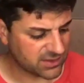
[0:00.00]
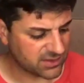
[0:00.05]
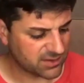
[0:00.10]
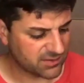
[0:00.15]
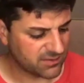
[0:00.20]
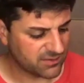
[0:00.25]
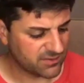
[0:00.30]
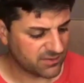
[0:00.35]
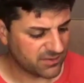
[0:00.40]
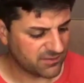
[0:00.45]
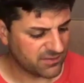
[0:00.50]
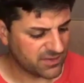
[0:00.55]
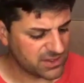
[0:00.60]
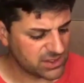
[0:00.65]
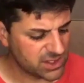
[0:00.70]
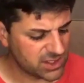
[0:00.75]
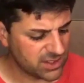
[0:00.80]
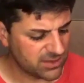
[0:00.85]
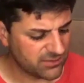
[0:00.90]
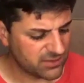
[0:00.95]
The
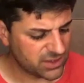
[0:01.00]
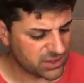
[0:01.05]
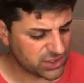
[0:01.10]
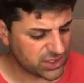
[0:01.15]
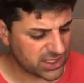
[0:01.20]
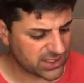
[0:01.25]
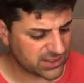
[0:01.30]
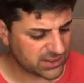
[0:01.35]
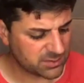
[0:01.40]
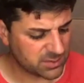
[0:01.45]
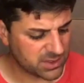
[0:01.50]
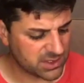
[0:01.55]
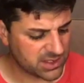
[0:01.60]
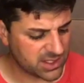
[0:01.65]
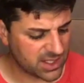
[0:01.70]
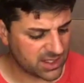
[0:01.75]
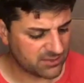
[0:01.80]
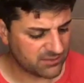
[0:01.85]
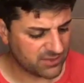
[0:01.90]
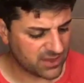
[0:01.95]
vision of the
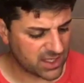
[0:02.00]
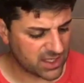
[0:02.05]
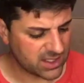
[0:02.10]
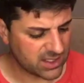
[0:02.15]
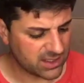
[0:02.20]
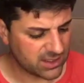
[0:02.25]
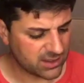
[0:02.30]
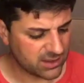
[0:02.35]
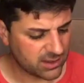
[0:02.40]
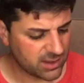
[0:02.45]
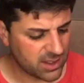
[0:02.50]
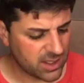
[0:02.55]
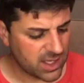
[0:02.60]
chessmen had faded,